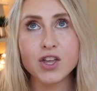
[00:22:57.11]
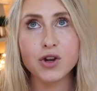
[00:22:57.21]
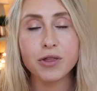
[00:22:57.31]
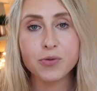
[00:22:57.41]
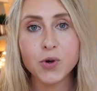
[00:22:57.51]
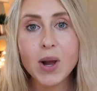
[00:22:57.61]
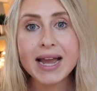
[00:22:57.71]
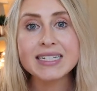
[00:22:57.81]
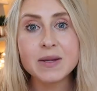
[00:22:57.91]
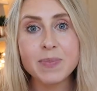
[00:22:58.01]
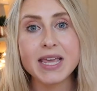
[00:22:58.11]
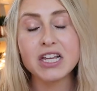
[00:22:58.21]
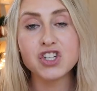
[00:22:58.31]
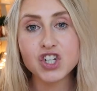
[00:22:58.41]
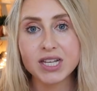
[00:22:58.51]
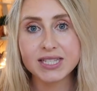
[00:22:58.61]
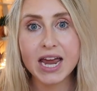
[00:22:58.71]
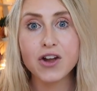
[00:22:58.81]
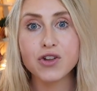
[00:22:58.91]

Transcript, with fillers: your through hike to be just how